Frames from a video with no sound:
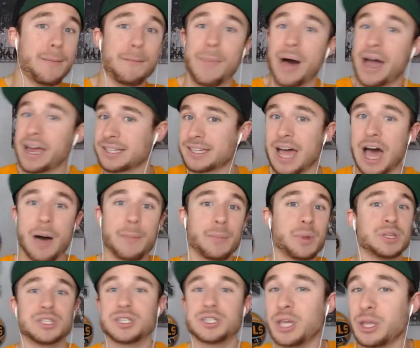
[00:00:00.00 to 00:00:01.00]
Mike Tomlin,
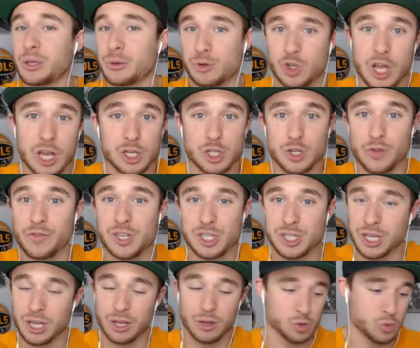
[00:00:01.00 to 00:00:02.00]
Steelers Nation, this
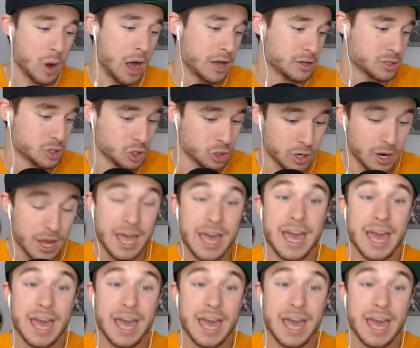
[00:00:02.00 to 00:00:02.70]
Steelers roster,